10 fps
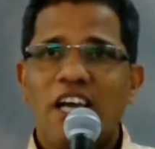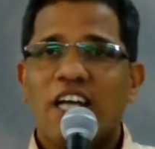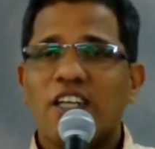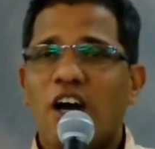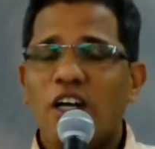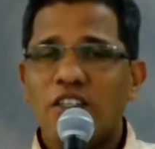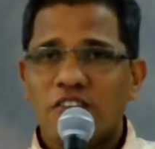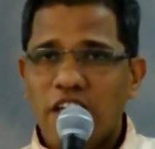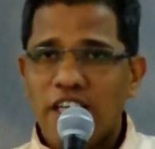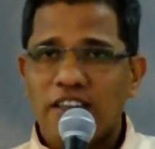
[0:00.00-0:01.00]
and God is
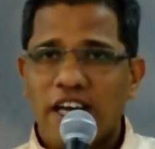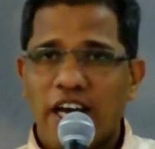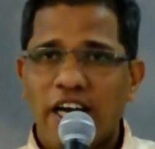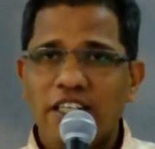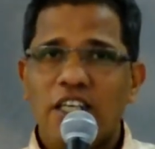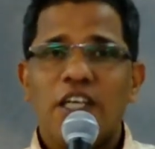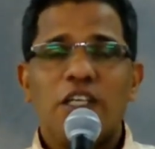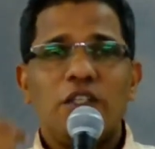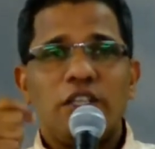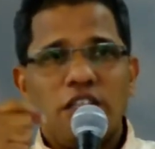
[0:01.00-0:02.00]
saying that
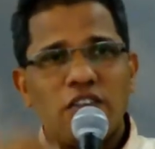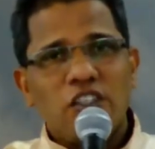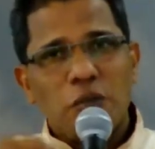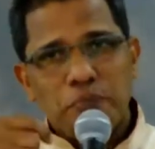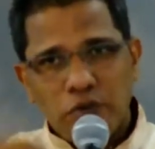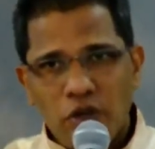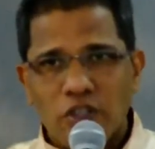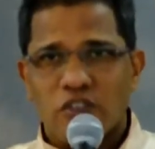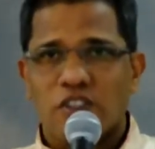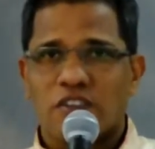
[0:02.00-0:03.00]
this is a
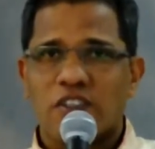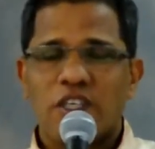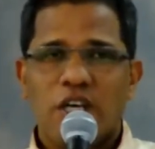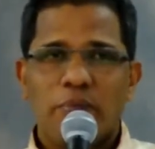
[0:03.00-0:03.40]
process.